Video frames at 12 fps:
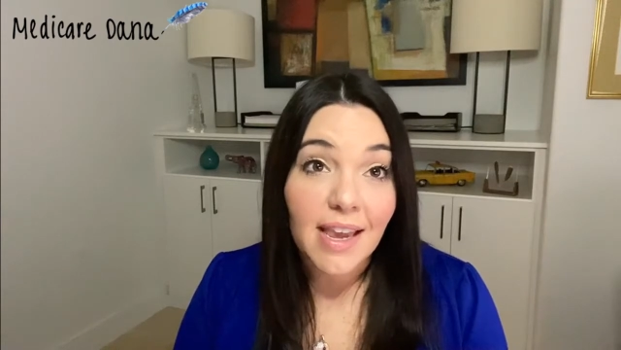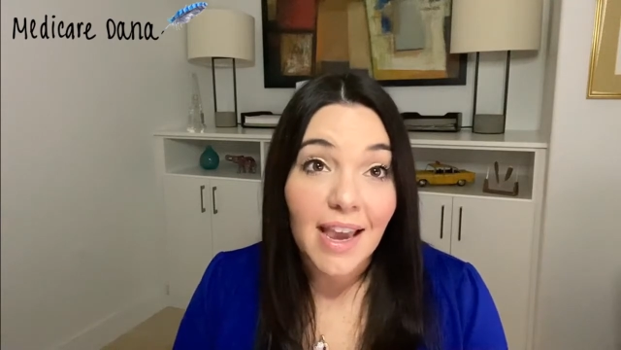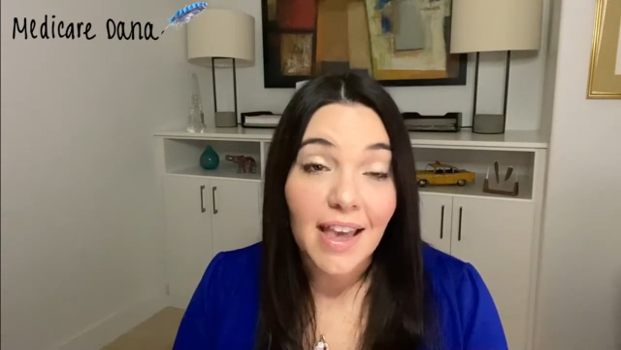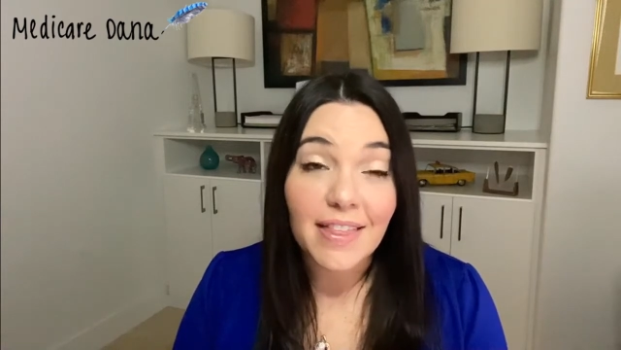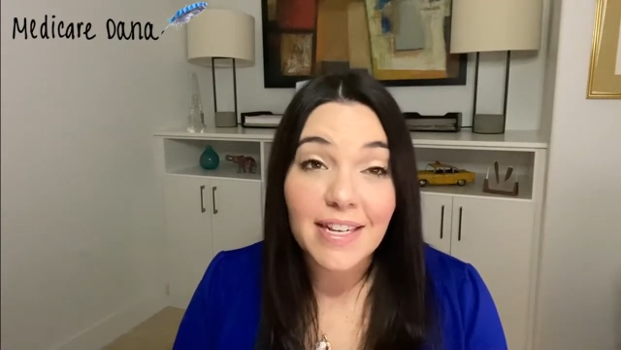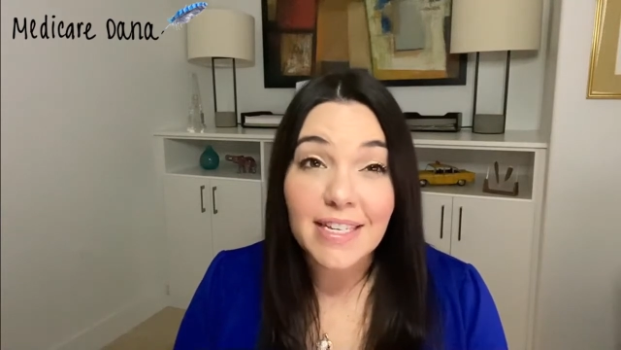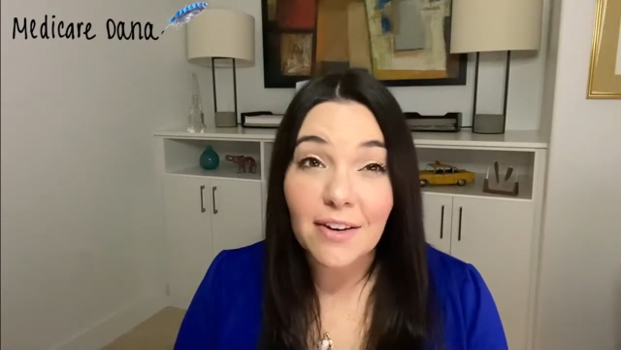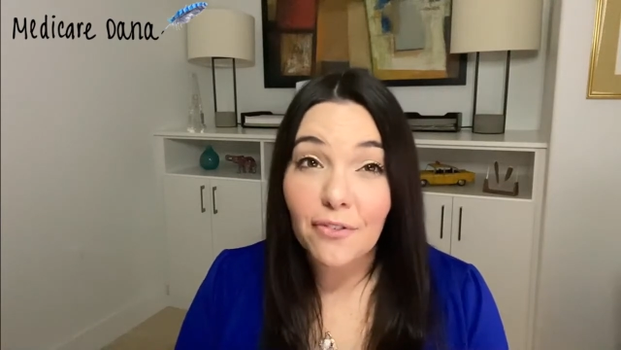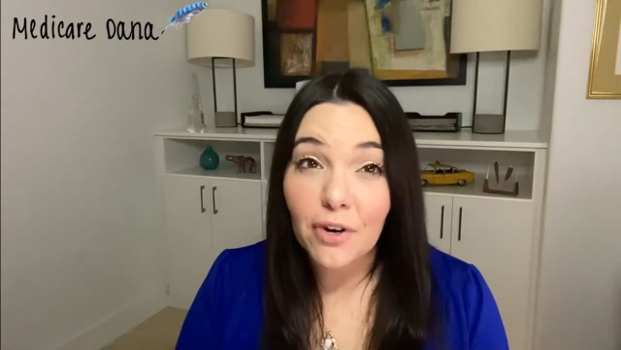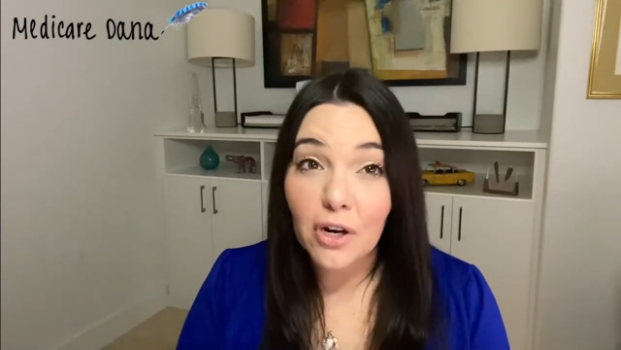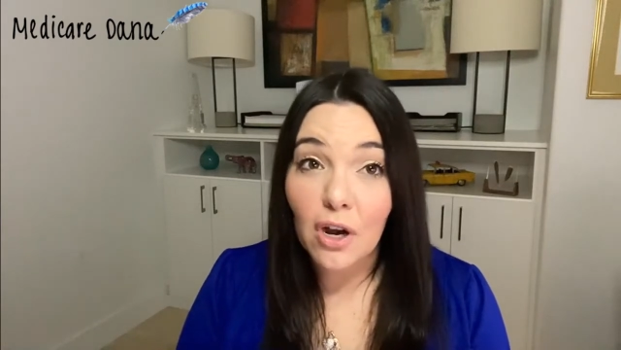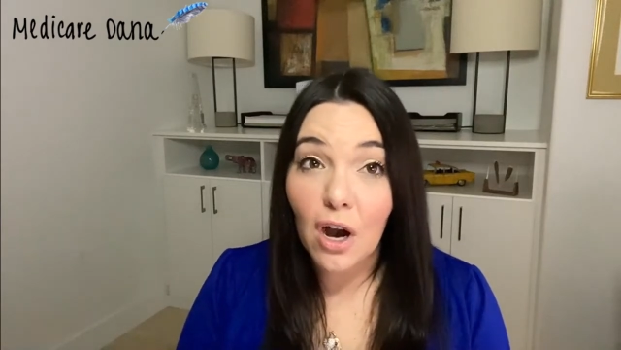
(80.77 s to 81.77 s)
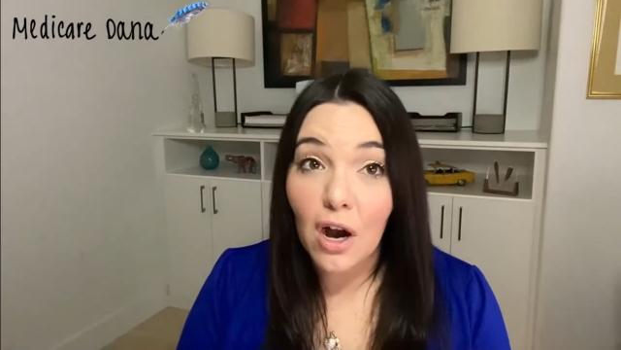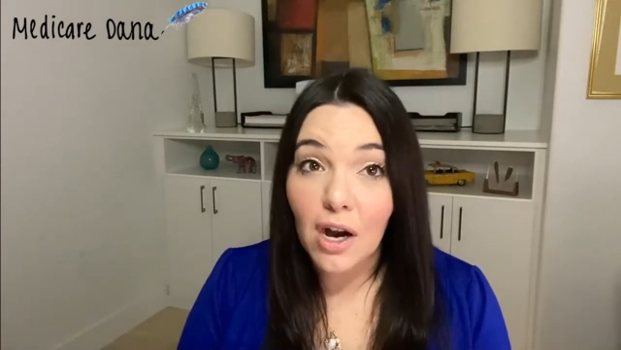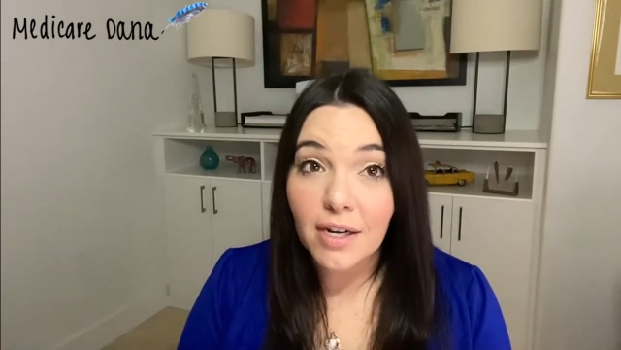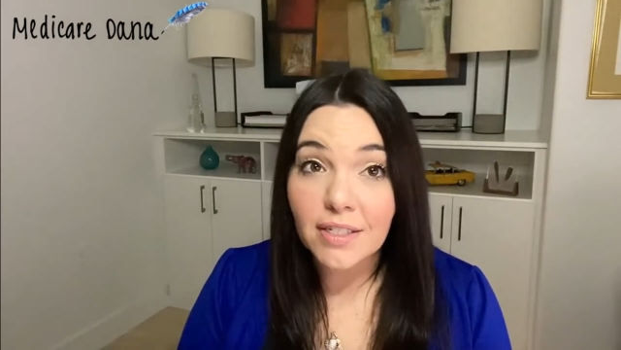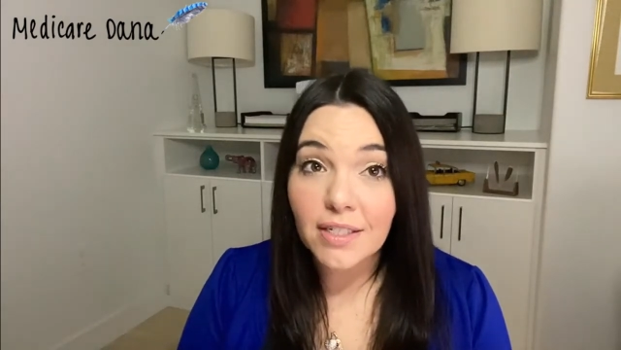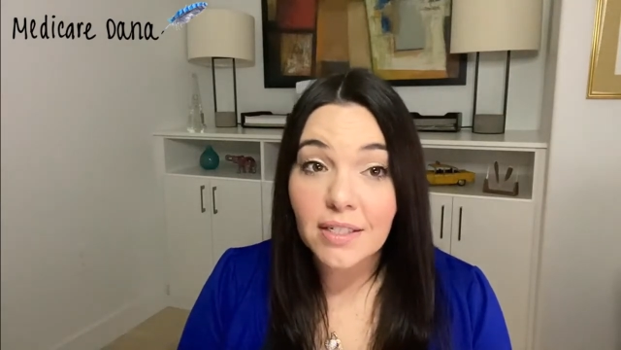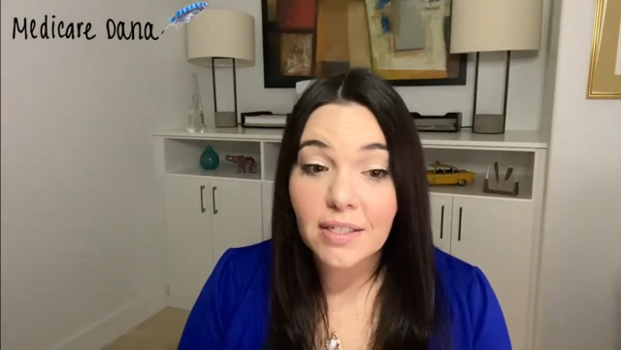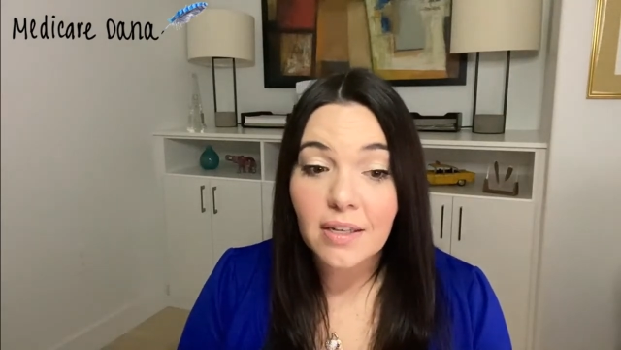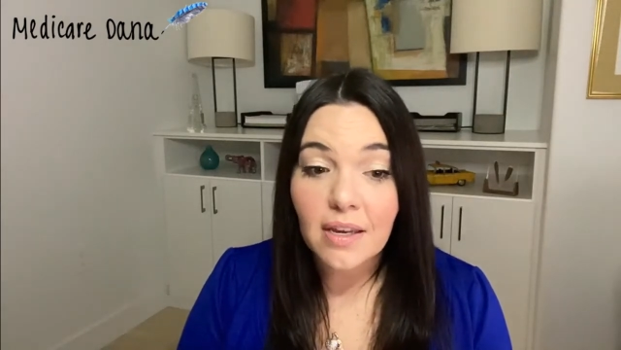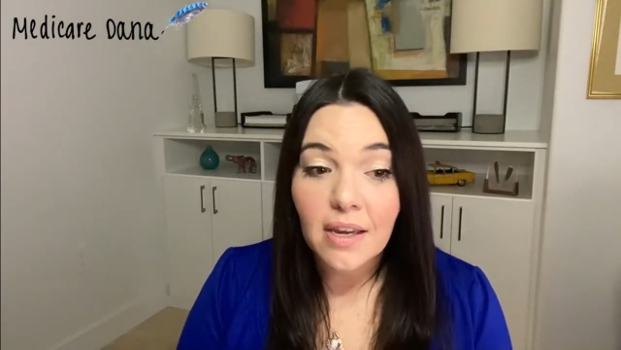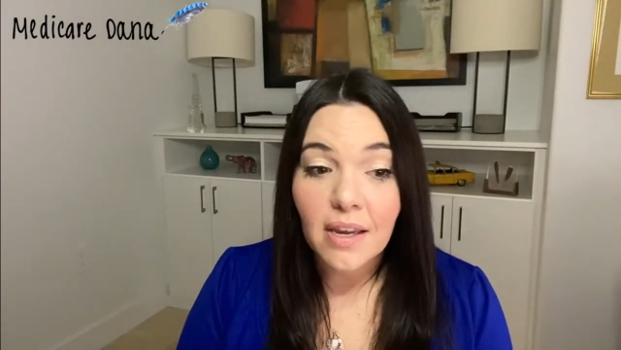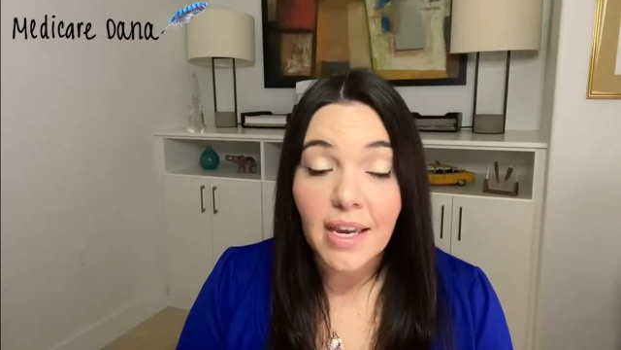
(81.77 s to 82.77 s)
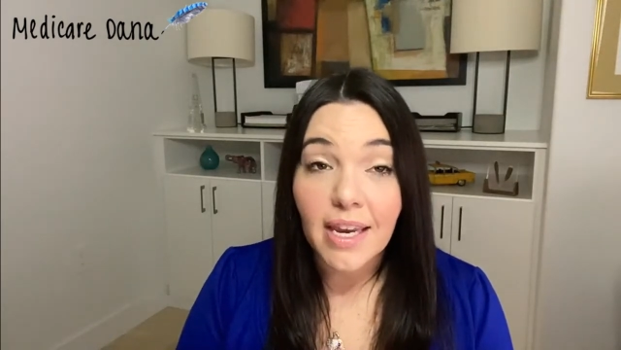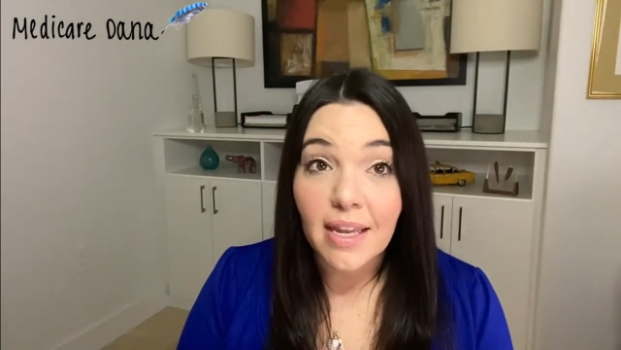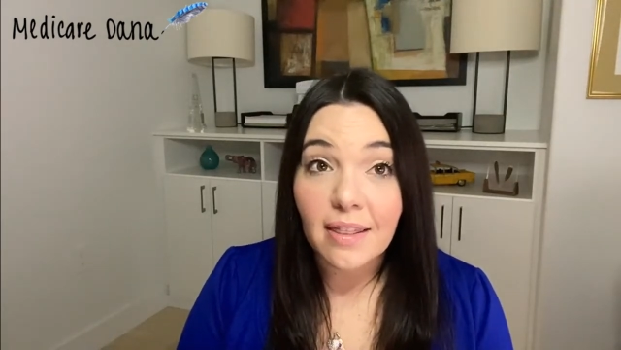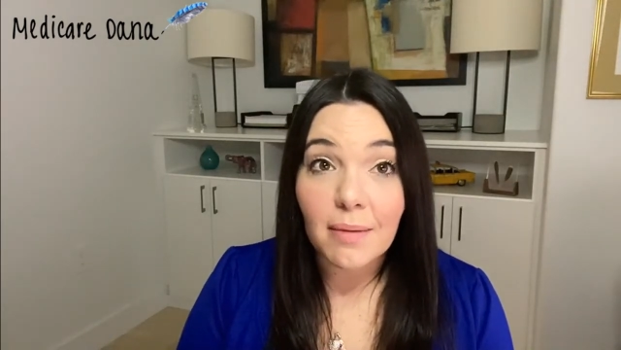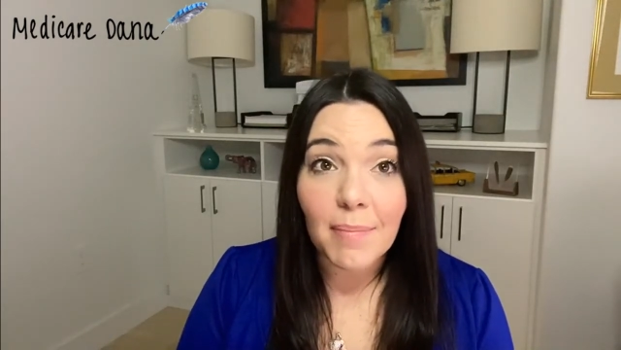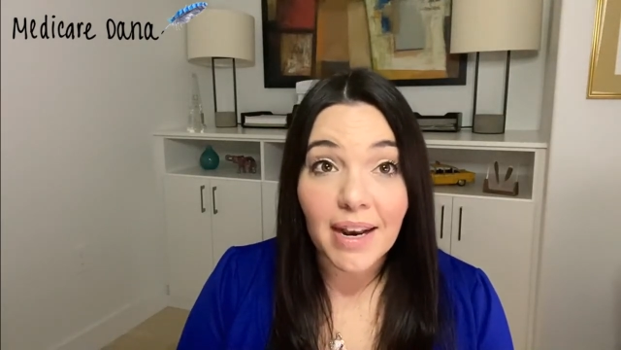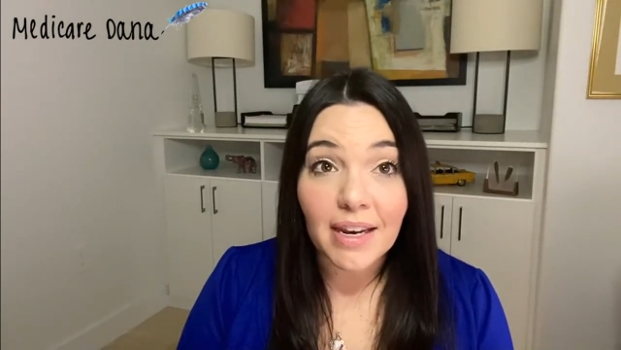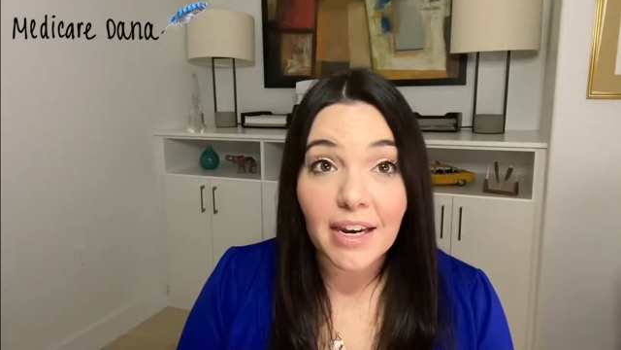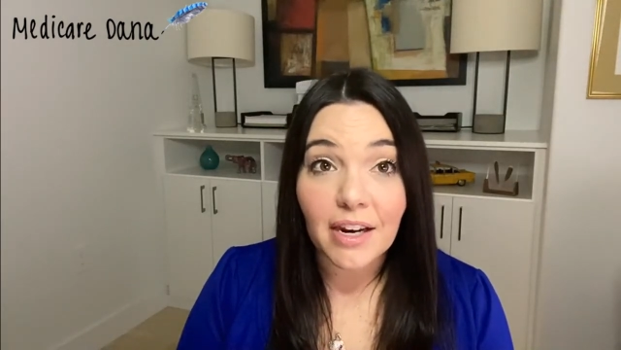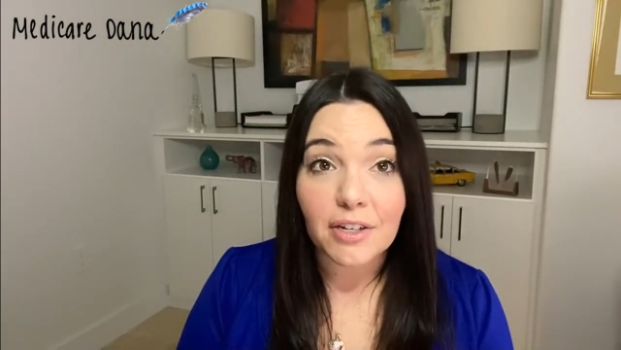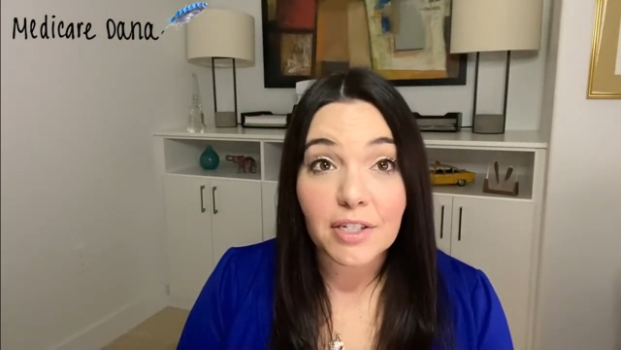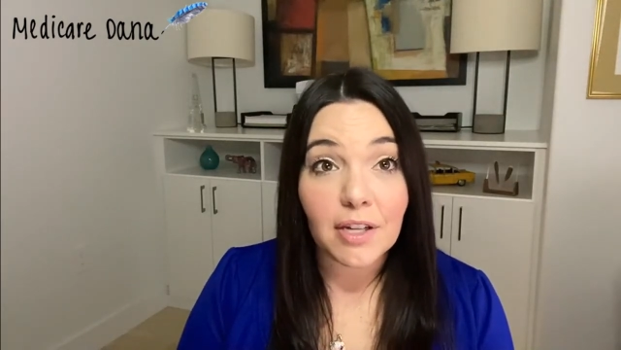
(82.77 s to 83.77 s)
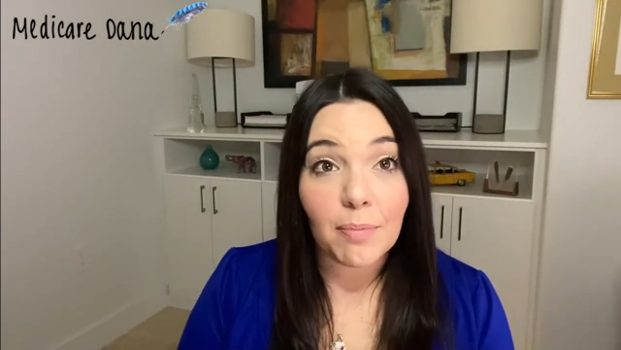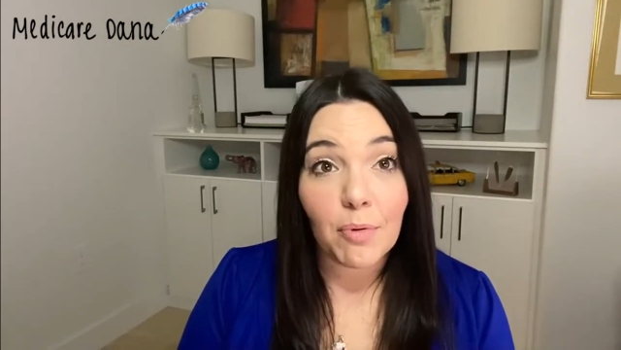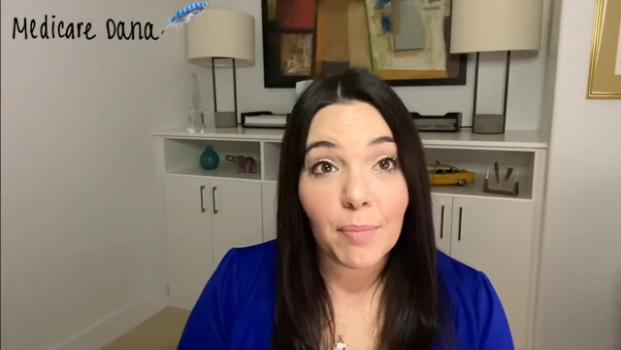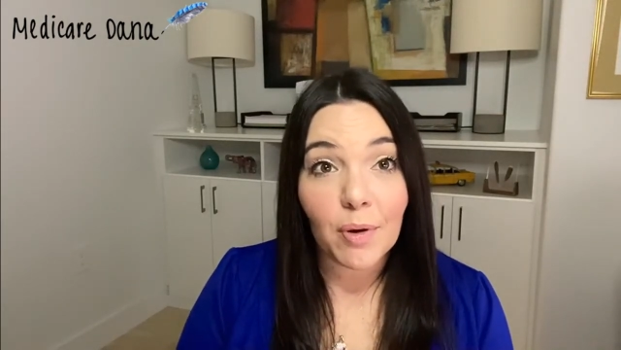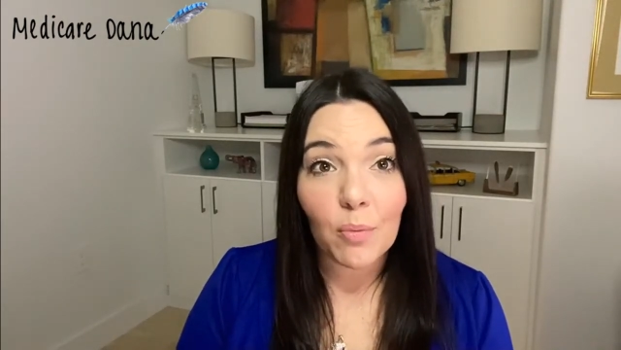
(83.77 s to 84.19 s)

And the different costs in the Medicare supplement